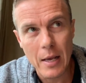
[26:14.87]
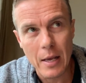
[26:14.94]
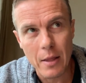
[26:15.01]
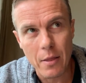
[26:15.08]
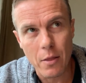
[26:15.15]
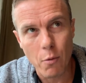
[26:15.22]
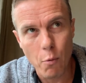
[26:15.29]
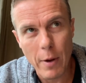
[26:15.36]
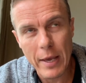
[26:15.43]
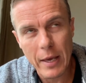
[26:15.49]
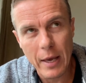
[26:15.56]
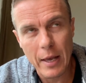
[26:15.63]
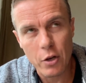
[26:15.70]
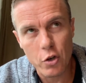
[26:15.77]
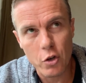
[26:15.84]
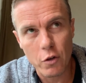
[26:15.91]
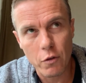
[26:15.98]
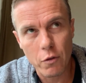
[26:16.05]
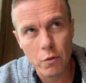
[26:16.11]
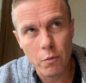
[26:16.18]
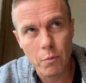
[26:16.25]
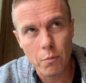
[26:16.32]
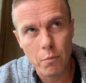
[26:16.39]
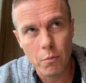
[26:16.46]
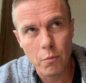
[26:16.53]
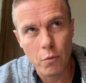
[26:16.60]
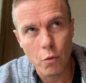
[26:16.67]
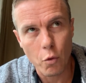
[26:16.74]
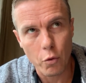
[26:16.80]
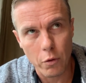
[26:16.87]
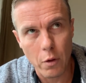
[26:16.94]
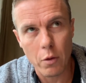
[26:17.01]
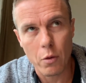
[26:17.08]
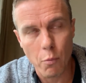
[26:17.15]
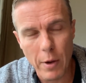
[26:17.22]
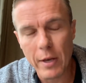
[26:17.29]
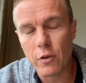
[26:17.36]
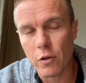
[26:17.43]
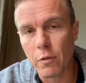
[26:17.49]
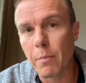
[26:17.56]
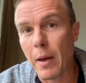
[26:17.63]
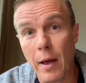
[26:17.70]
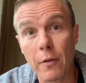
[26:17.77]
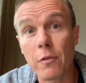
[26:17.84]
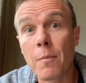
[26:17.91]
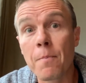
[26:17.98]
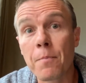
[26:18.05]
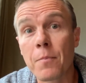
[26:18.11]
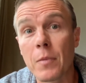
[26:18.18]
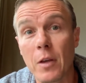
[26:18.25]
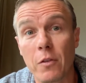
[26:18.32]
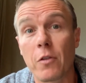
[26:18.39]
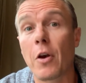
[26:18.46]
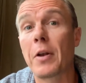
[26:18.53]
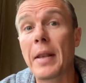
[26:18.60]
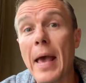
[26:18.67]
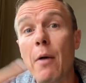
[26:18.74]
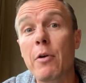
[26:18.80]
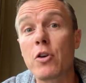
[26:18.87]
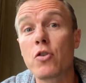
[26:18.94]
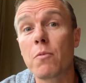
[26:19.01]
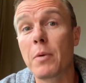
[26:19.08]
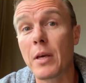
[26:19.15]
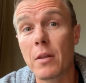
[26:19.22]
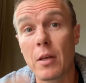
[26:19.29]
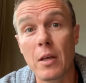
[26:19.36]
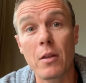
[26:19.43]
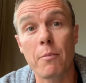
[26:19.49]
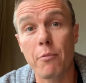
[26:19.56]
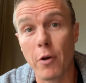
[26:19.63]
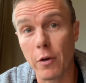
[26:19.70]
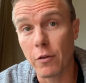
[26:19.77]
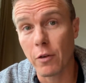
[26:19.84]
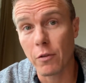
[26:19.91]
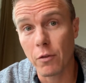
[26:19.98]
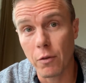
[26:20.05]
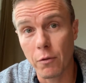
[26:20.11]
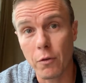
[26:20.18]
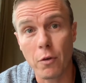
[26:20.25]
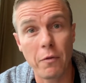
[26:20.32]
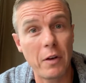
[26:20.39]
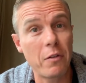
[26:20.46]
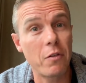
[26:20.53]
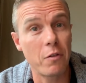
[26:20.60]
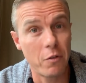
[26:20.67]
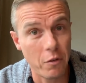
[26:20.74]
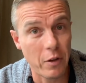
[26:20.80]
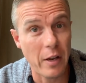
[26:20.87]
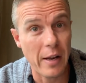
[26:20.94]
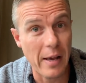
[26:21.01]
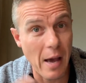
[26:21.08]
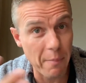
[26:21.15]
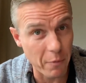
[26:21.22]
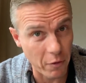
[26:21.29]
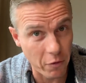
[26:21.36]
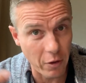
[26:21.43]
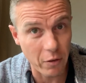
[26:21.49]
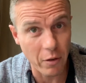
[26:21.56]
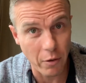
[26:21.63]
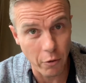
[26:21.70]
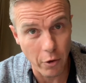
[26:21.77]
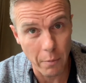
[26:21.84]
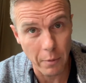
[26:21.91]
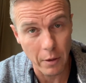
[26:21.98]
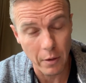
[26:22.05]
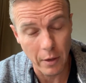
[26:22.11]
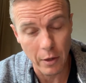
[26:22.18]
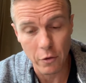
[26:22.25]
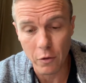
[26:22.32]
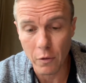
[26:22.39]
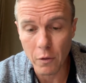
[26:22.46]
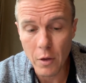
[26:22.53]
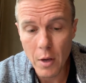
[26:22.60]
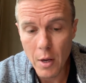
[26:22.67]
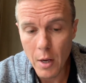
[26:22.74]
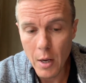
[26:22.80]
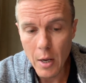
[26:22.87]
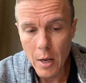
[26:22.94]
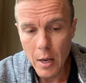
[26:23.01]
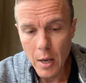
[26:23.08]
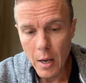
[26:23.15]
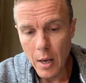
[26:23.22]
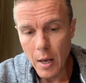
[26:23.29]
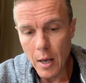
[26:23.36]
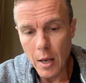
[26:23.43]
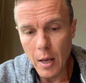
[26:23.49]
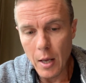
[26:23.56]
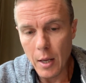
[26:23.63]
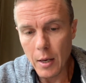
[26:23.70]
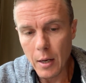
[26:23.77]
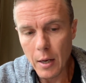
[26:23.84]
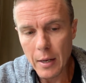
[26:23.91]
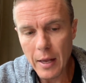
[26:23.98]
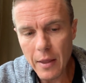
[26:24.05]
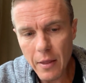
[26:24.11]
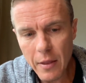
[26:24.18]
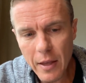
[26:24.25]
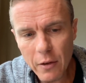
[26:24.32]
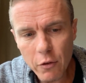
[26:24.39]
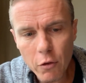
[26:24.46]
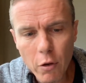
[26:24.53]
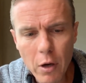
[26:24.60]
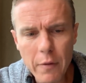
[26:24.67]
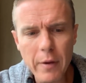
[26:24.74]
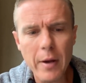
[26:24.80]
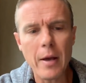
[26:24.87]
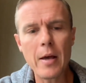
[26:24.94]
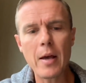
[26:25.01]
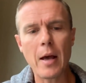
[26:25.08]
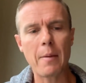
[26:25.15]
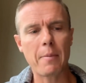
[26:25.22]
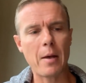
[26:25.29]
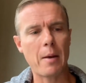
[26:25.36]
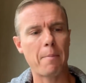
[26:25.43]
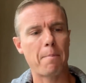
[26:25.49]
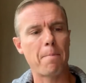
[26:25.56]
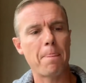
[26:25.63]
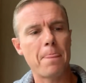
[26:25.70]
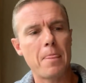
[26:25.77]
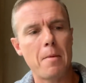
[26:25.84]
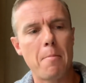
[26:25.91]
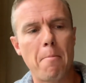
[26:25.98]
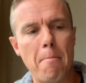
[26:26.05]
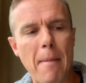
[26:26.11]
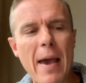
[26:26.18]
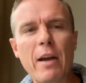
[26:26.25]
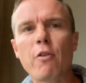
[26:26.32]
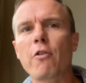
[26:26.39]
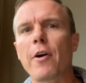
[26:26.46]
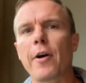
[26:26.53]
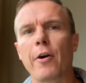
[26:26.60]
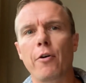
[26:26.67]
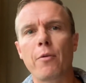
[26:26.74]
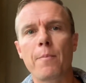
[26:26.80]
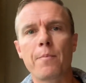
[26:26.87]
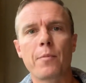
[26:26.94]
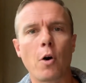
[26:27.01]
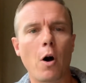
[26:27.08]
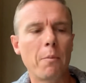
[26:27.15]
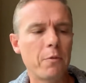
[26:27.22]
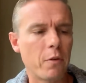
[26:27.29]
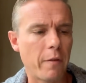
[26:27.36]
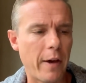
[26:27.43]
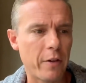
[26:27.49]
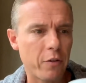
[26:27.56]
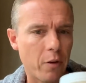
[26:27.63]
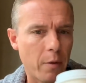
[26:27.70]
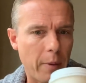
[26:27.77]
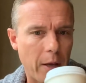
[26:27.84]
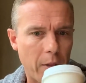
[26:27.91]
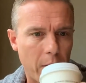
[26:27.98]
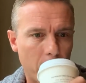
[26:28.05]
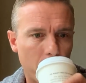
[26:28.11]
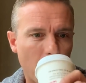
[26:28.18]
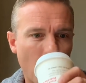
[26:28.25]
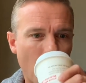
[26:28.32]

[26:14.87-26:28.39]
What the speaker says: the weekend the week just passed. So now we should be in the process of instances getting up to 600 open connections. Now there's sort of a macro observation about this,